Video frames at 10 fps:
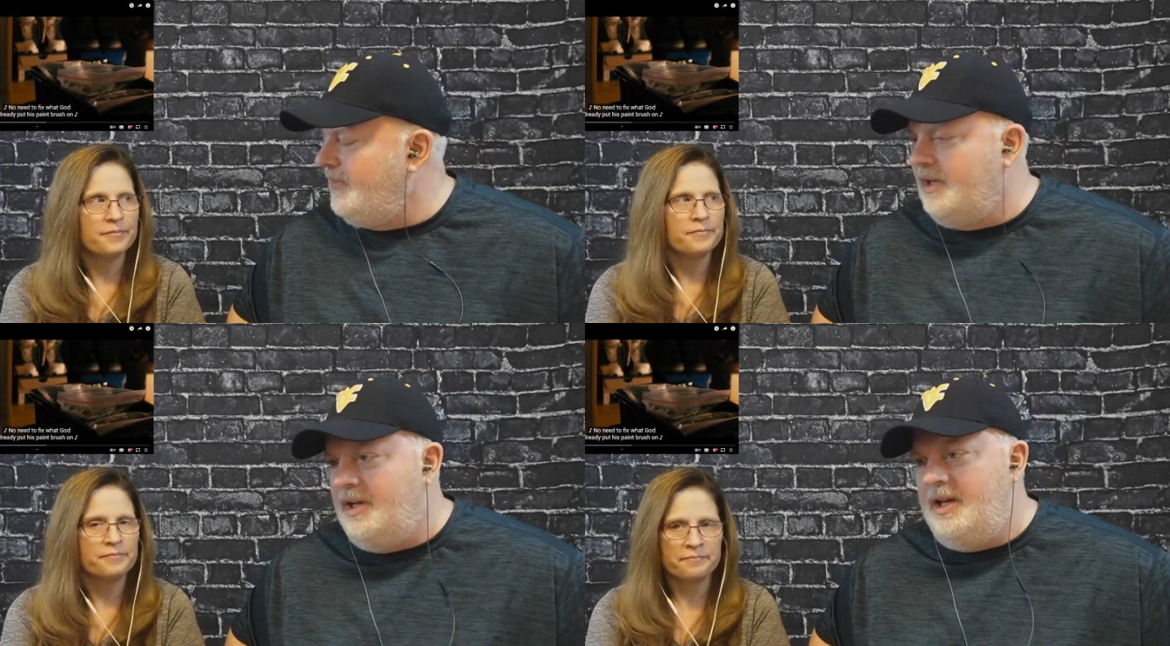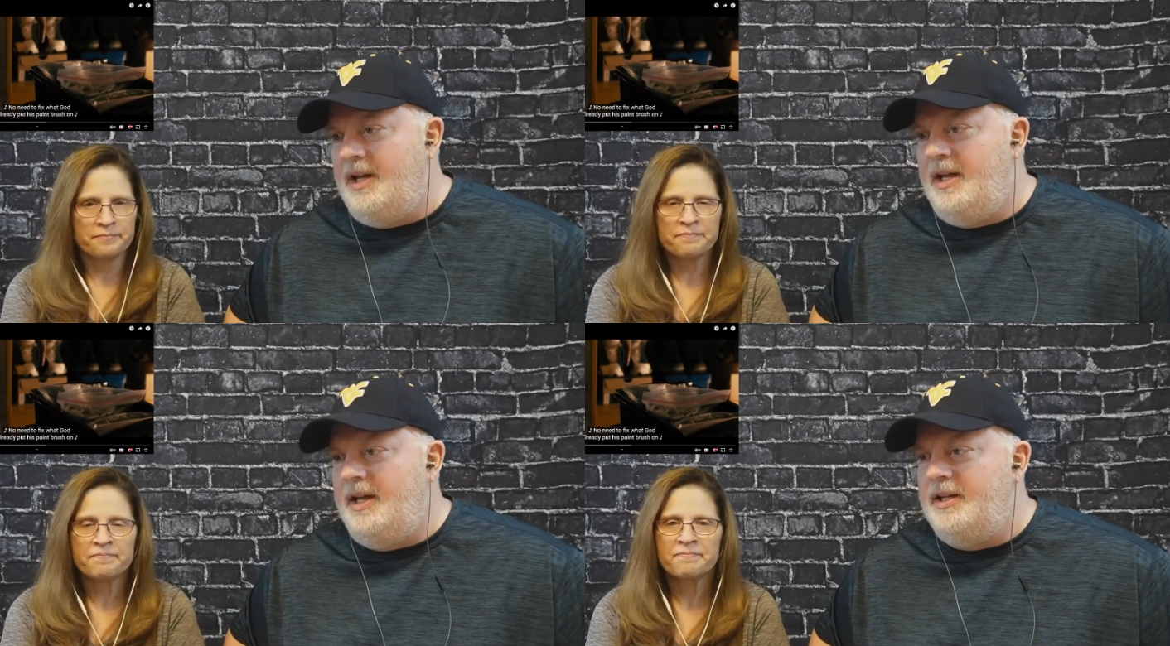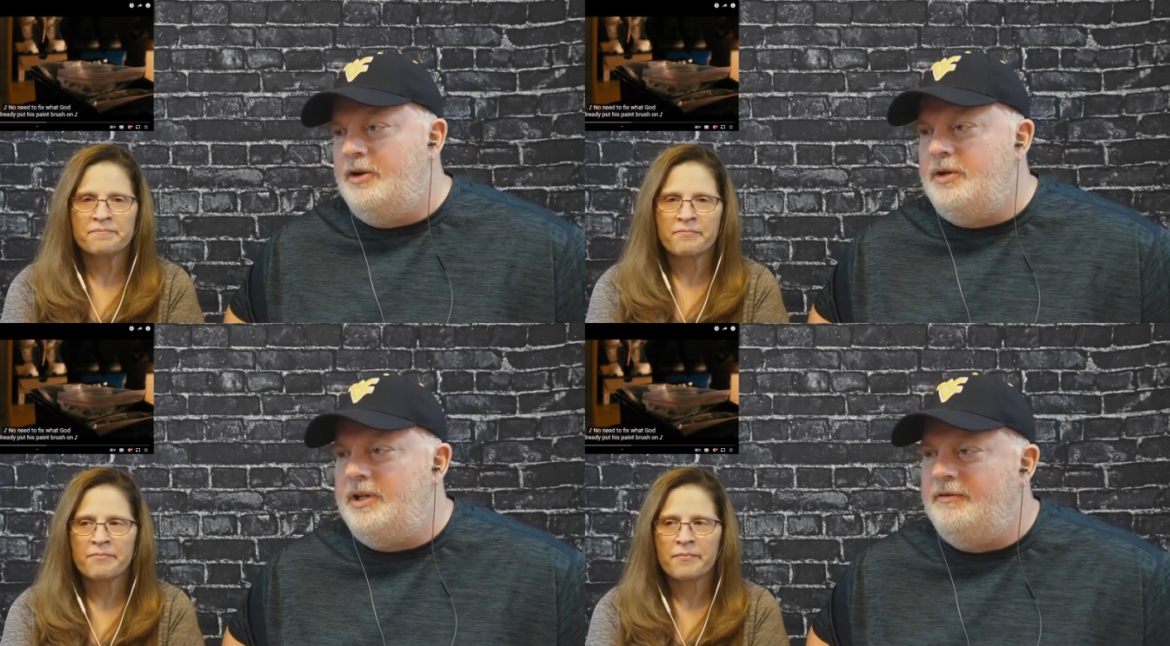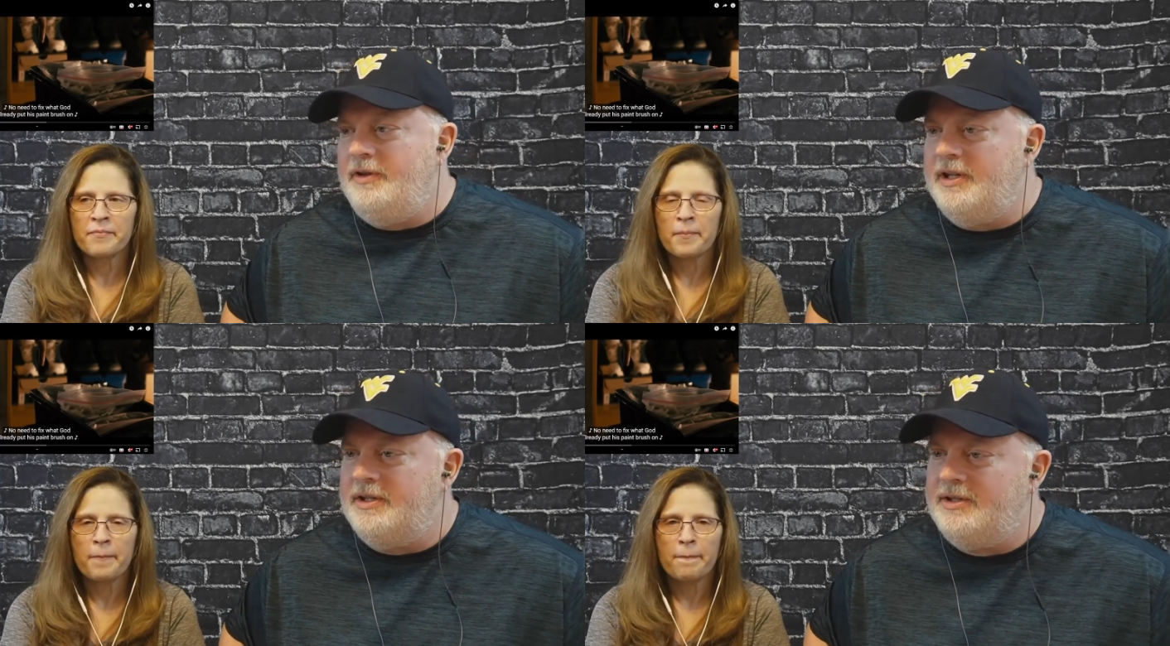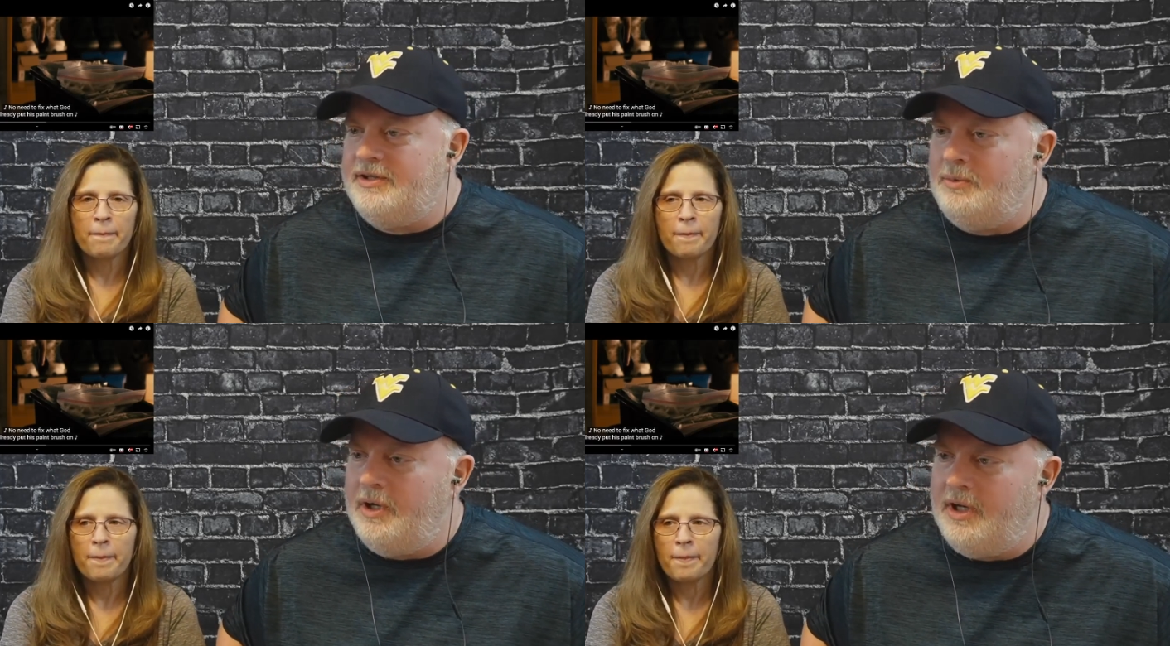Speaker 1: Mm-hmm. uh, no need to
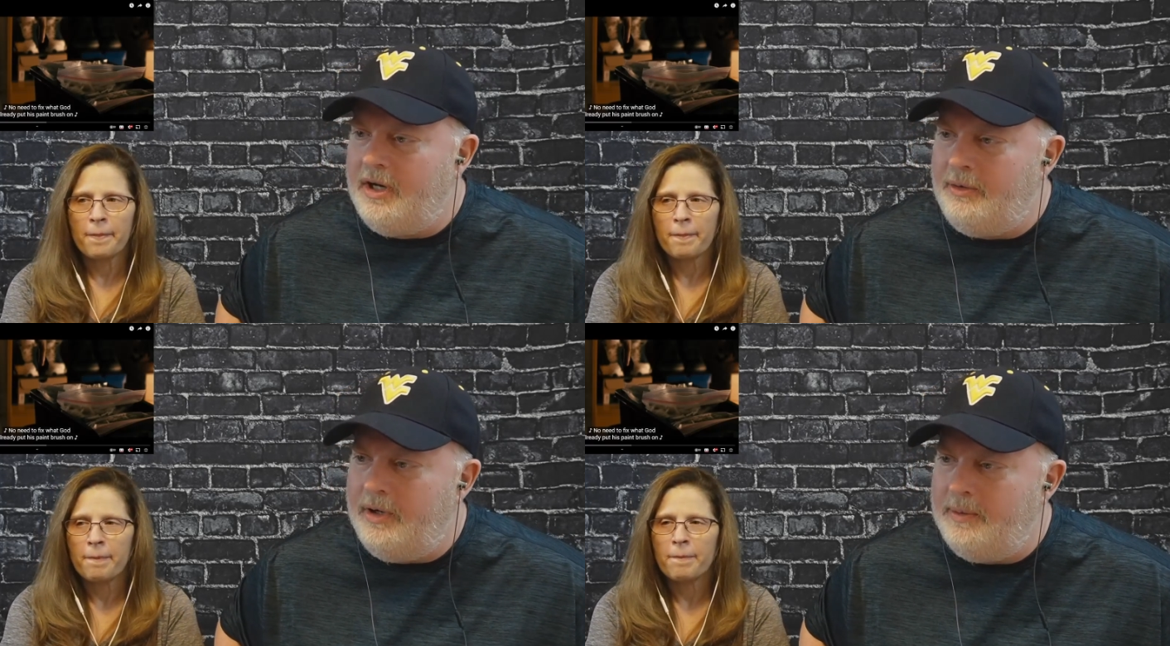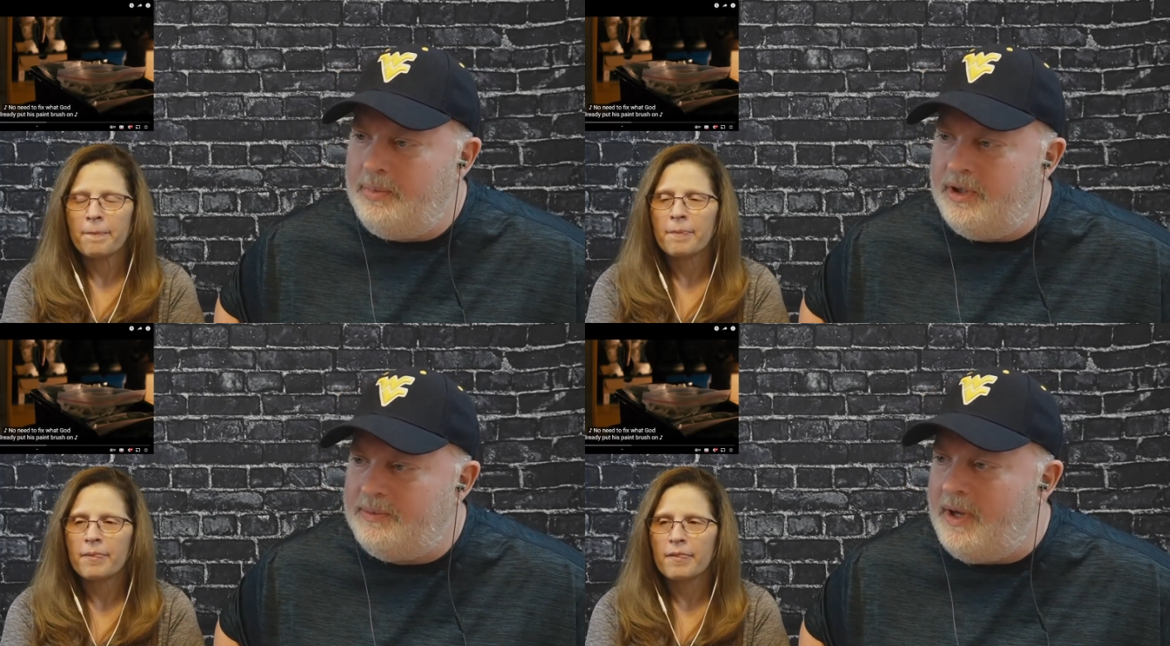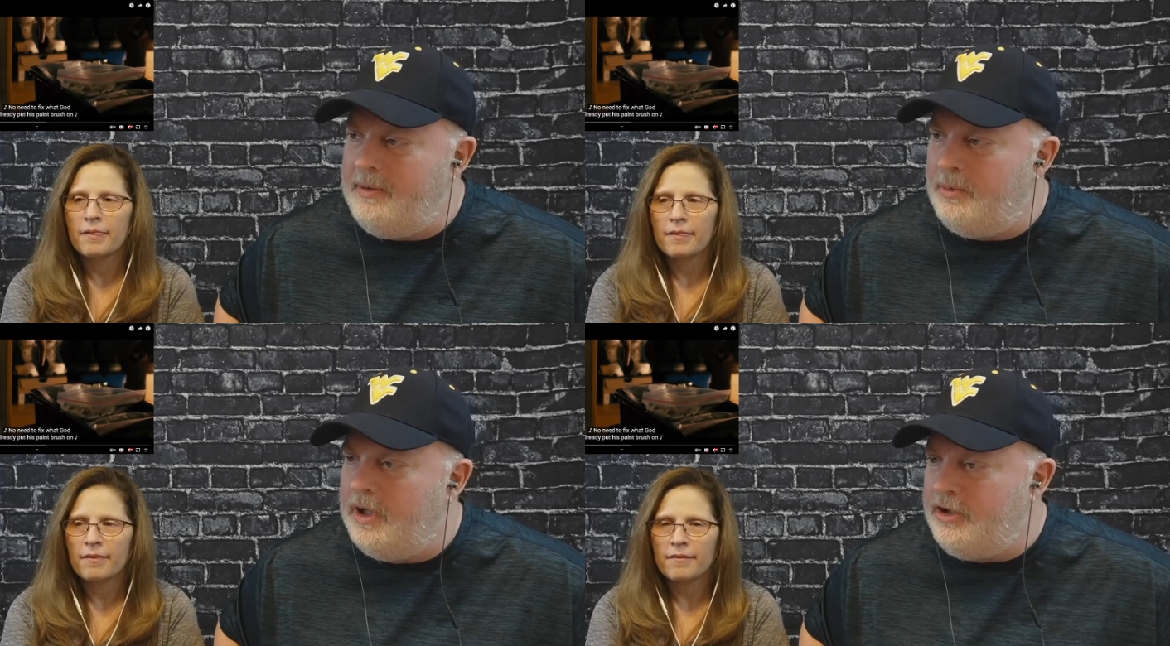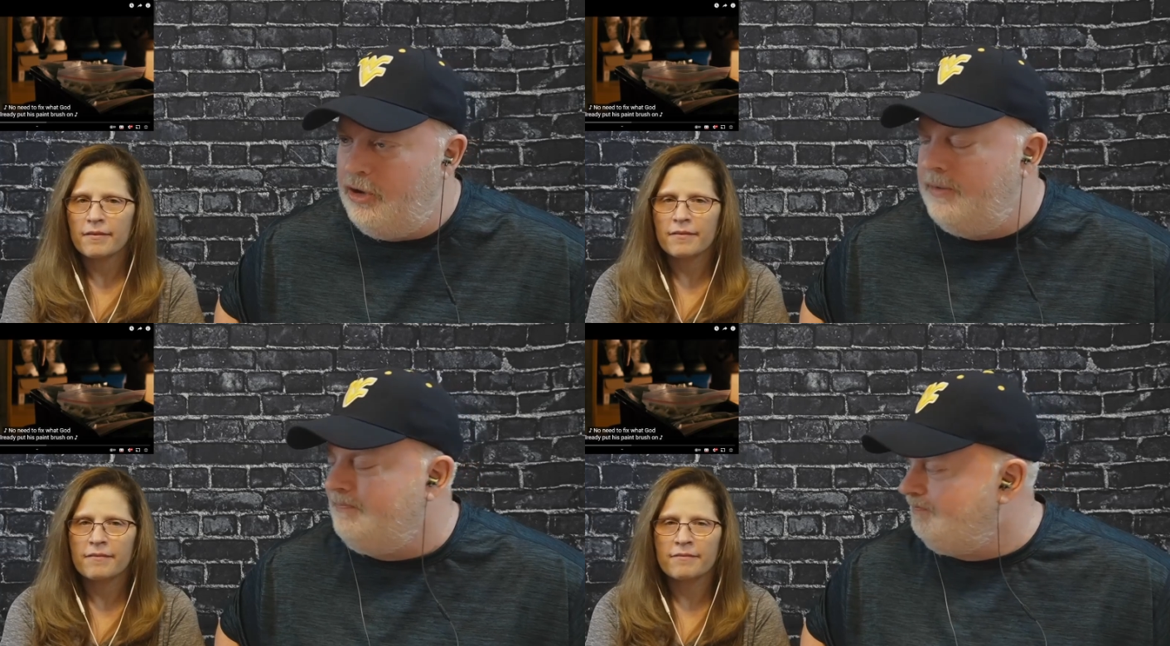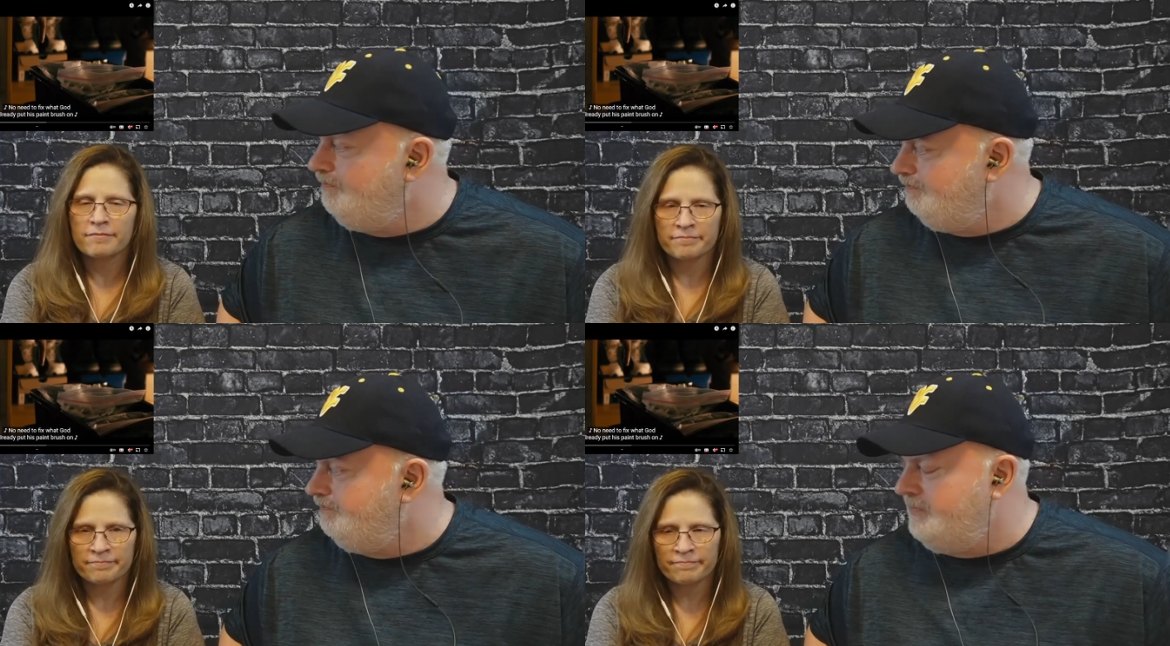fix what God already put his paintbrush on.
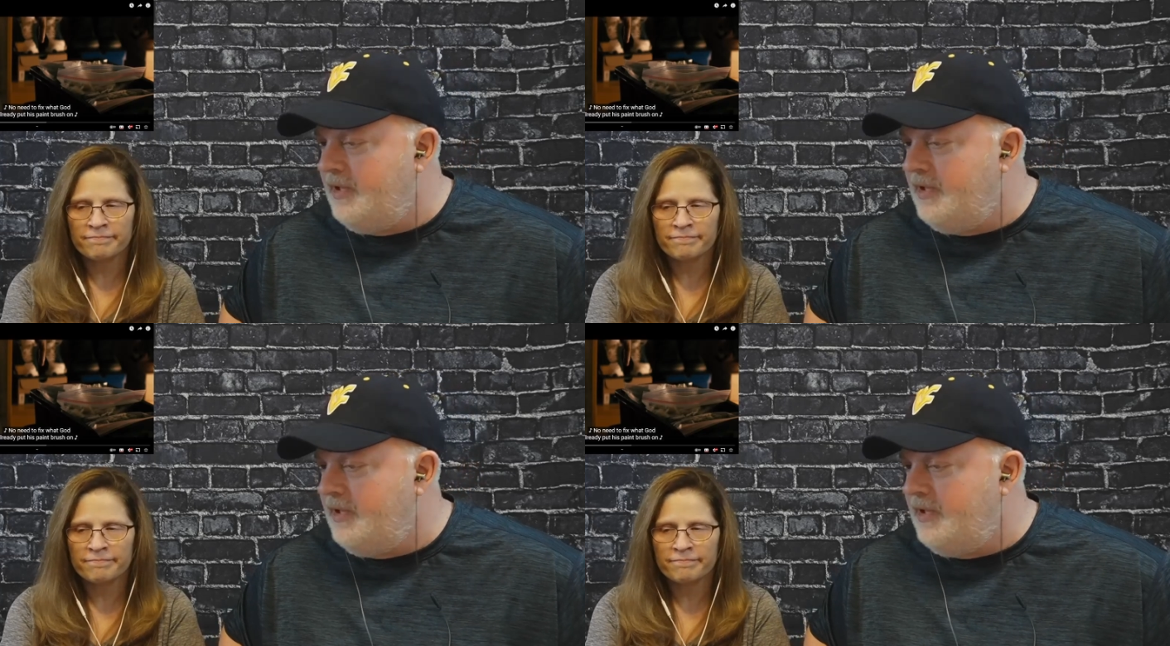Mm-hmm.